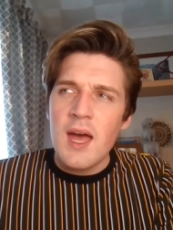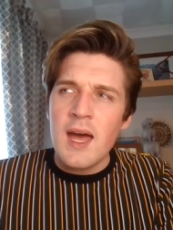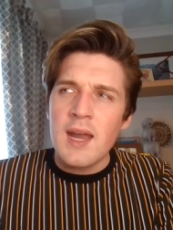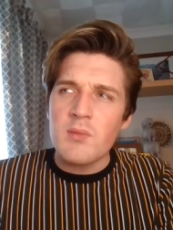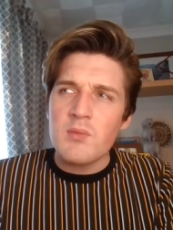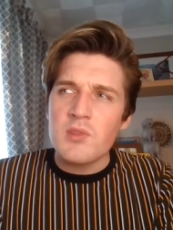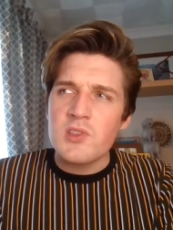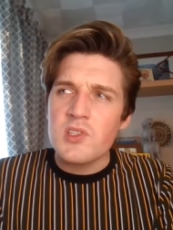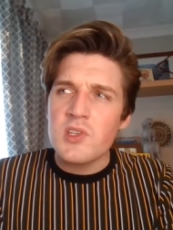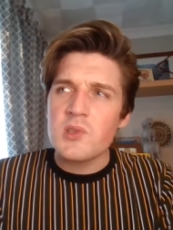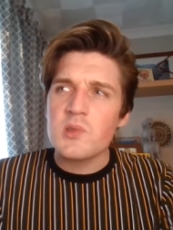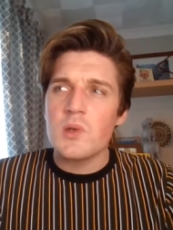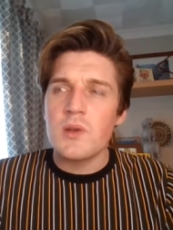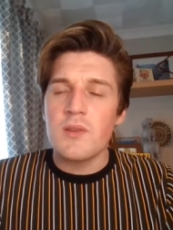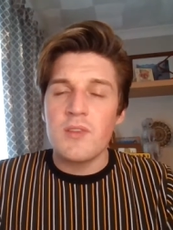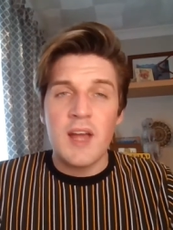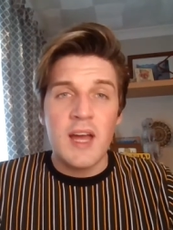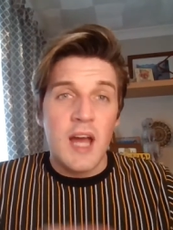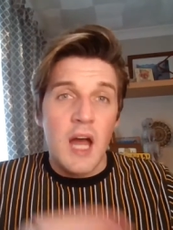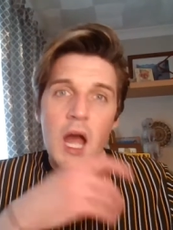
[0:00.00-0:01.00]
and it was just sort
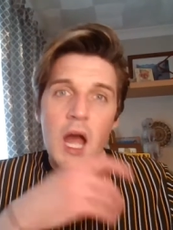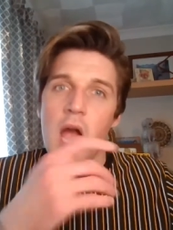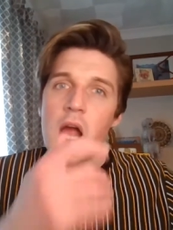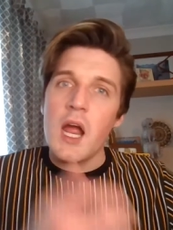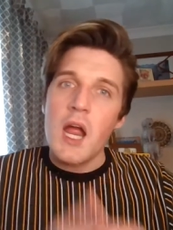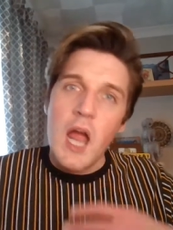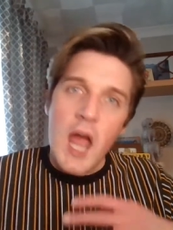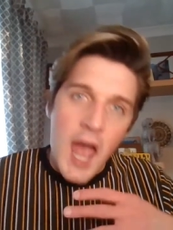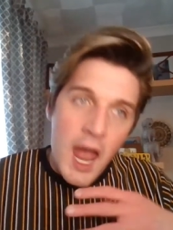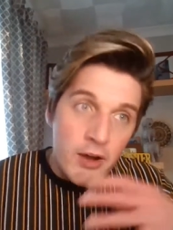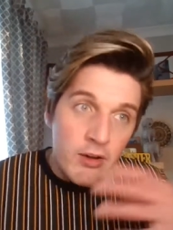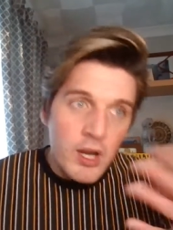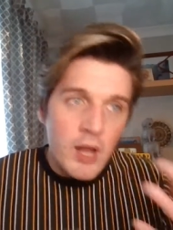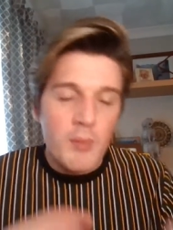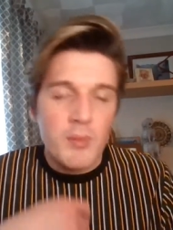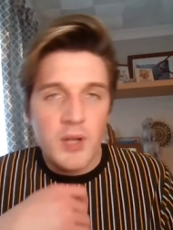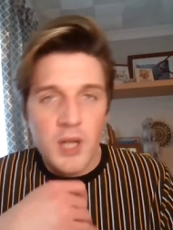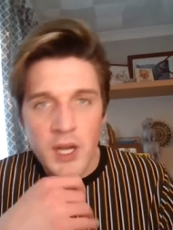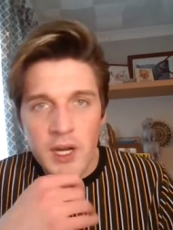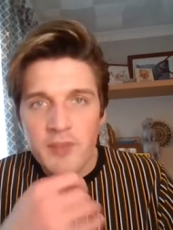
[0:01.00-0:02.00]
of like, hurry
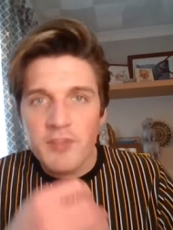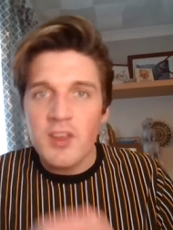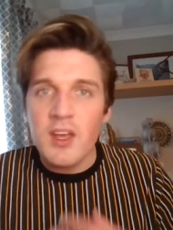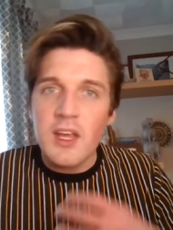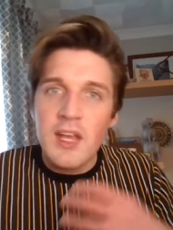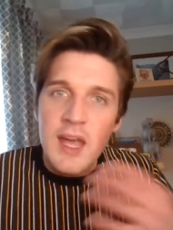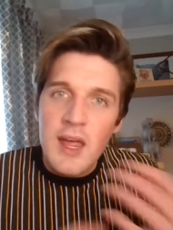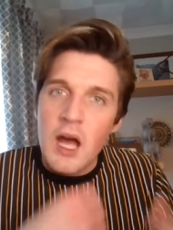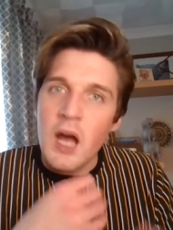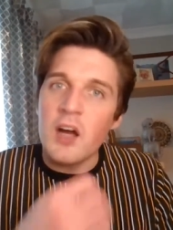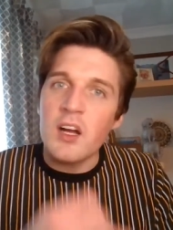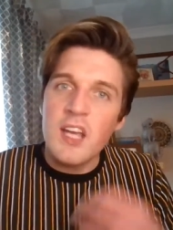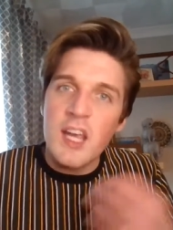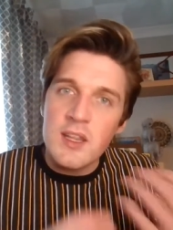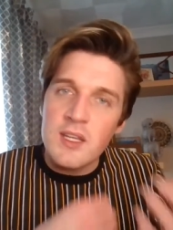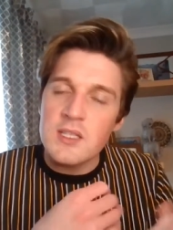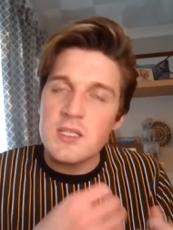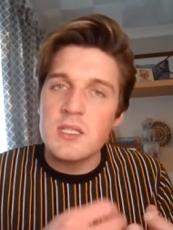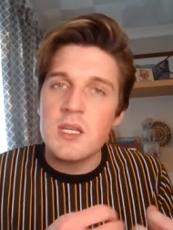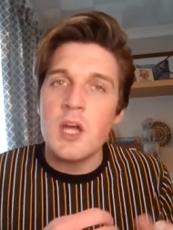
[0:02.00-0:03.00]
up, kind of get, I'll
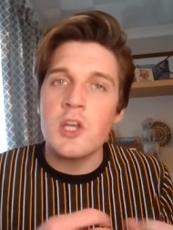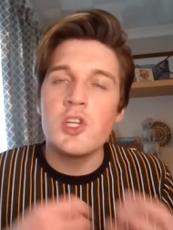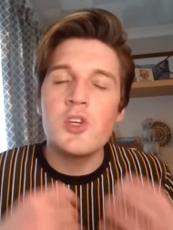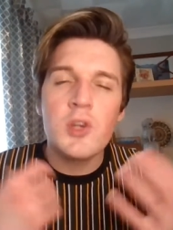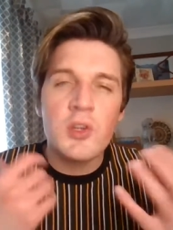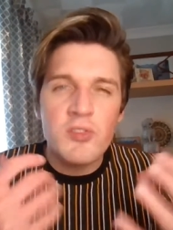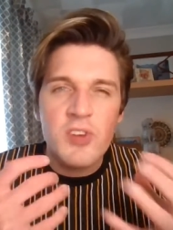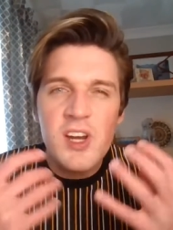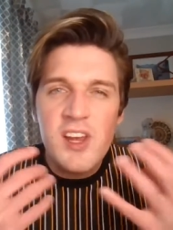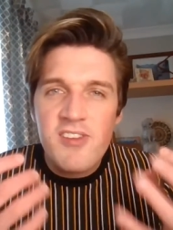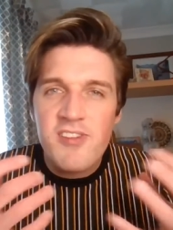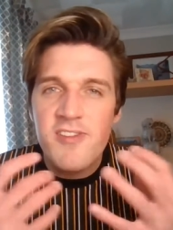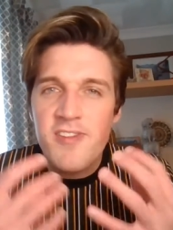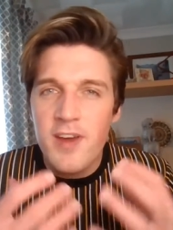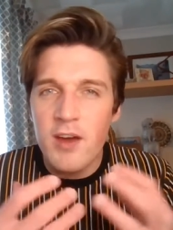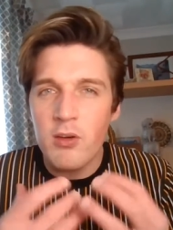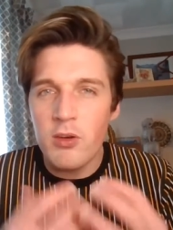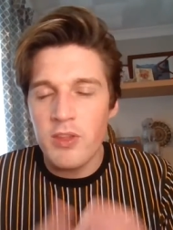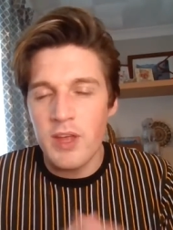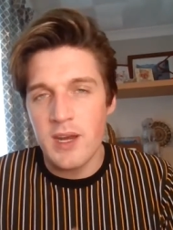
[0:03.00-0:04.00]
get this done. You could really
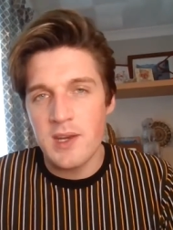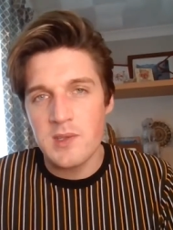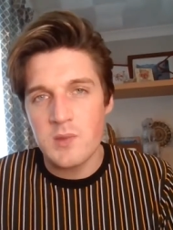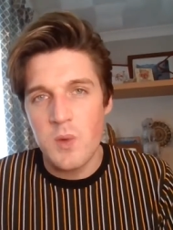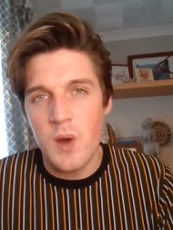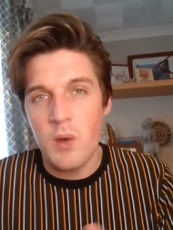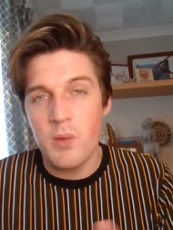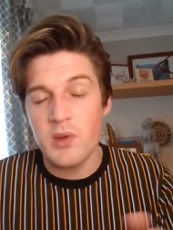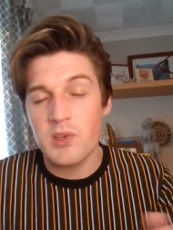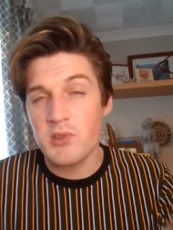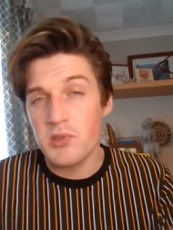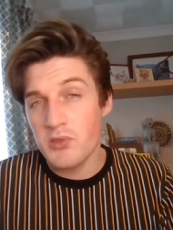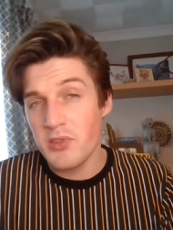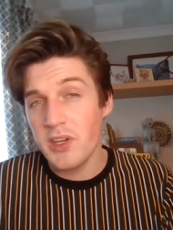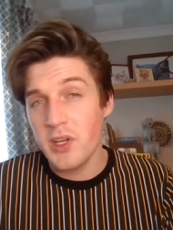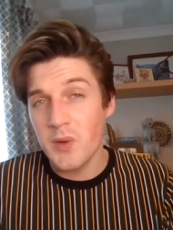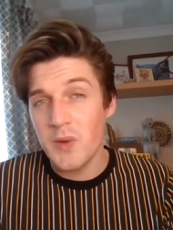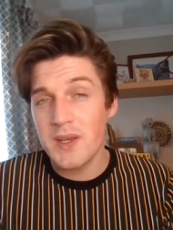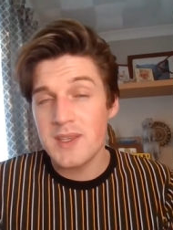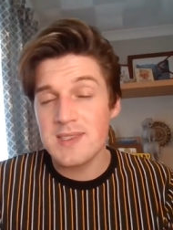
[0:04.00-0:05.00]
feel that as well, which was
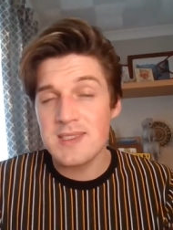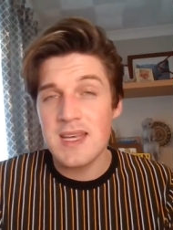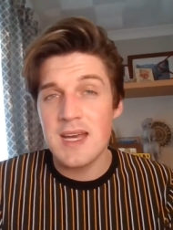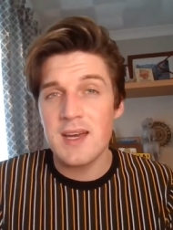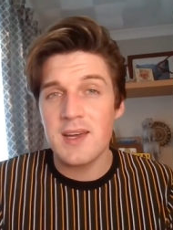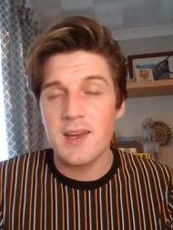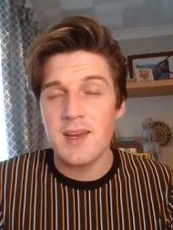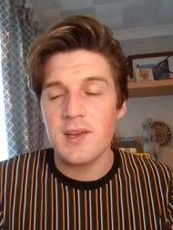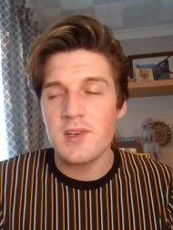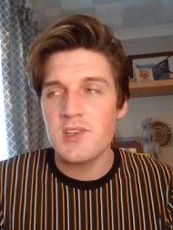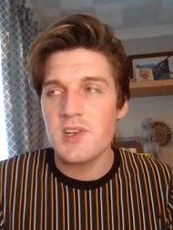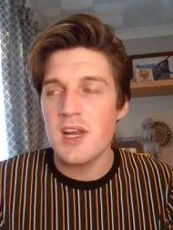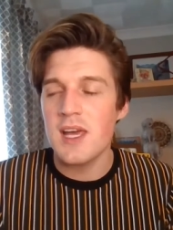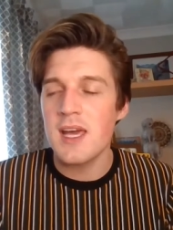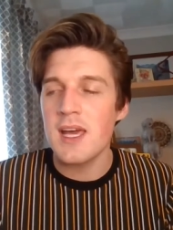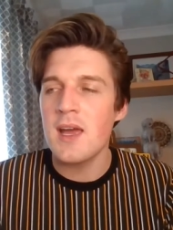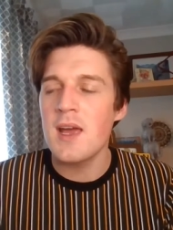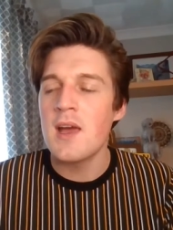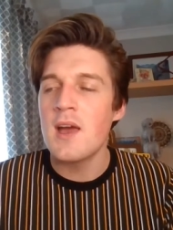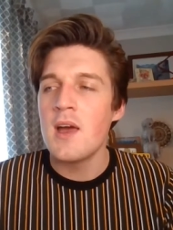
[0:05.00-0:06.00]
really quite sad
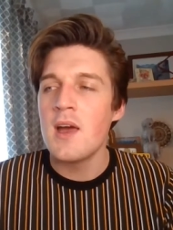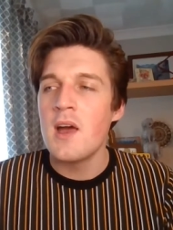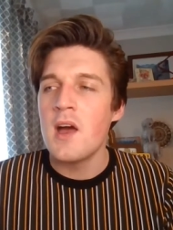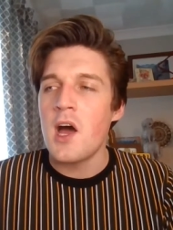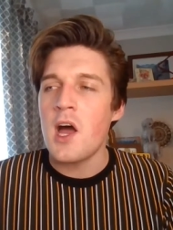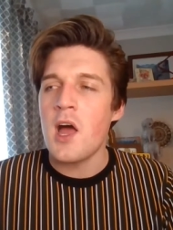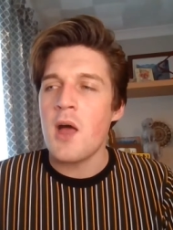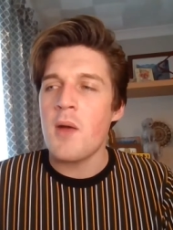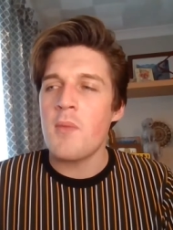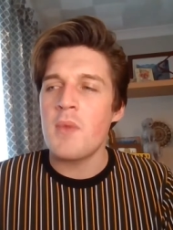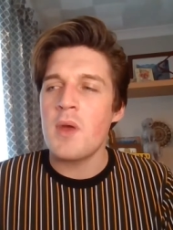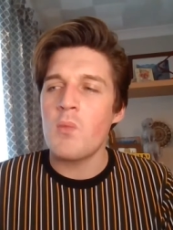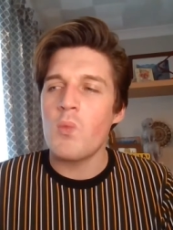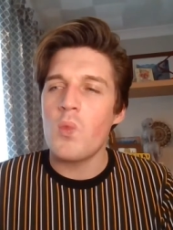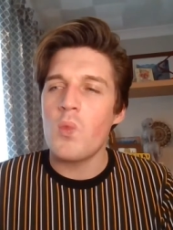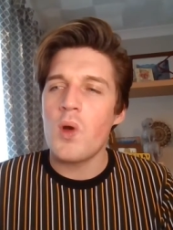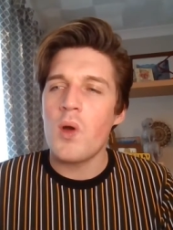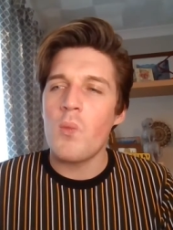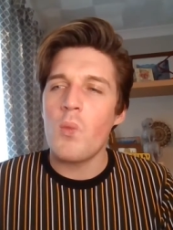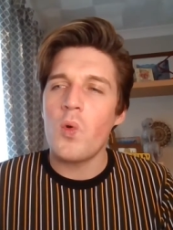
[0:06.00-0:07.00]
actually. Um,
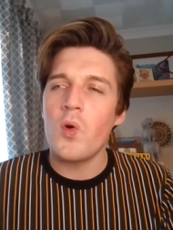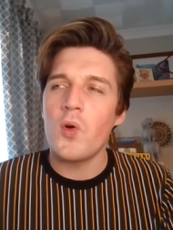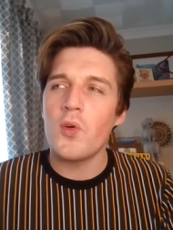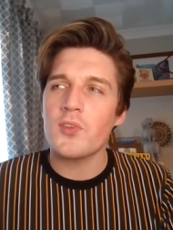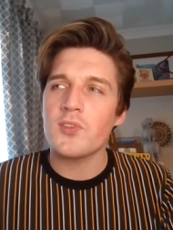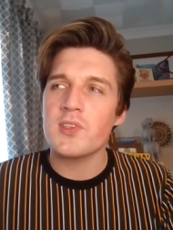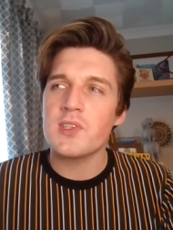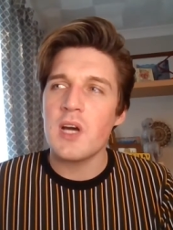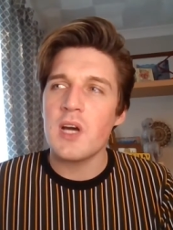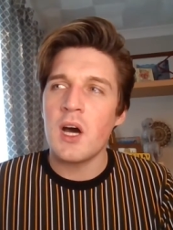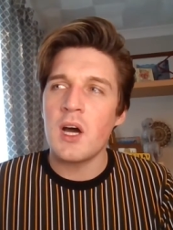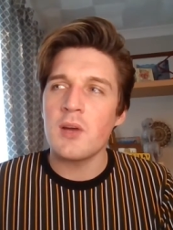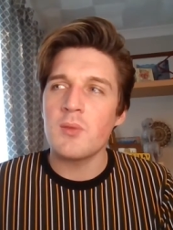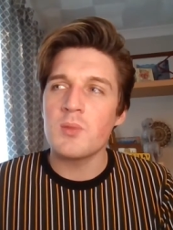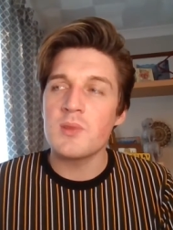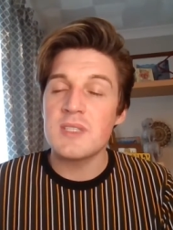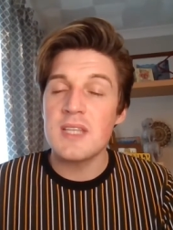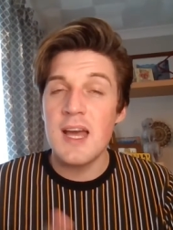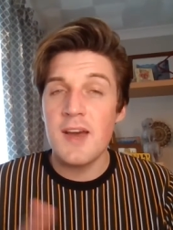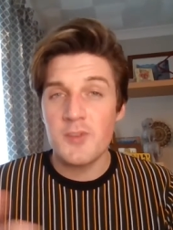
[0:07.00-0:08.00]
and, and what I
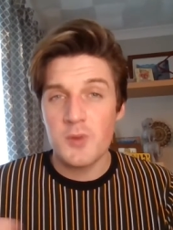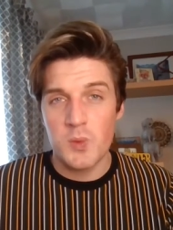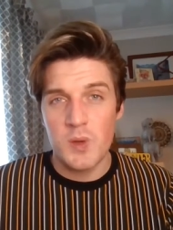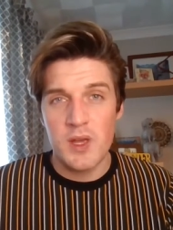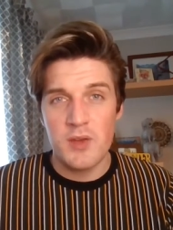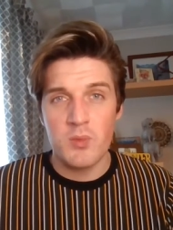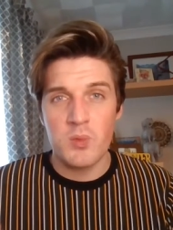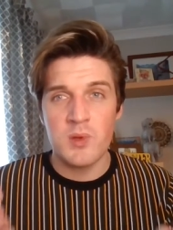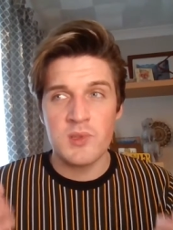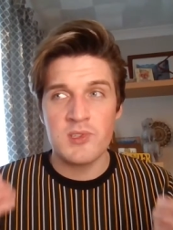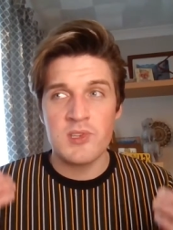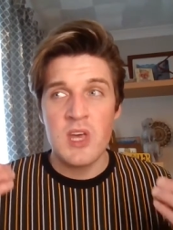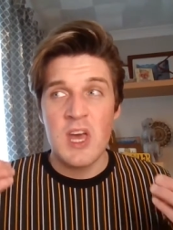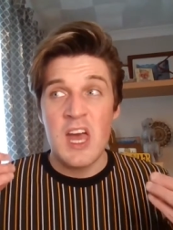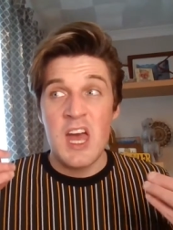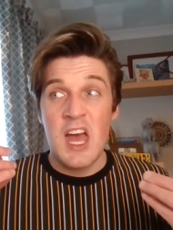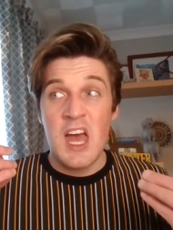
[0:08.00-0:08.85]
was left with was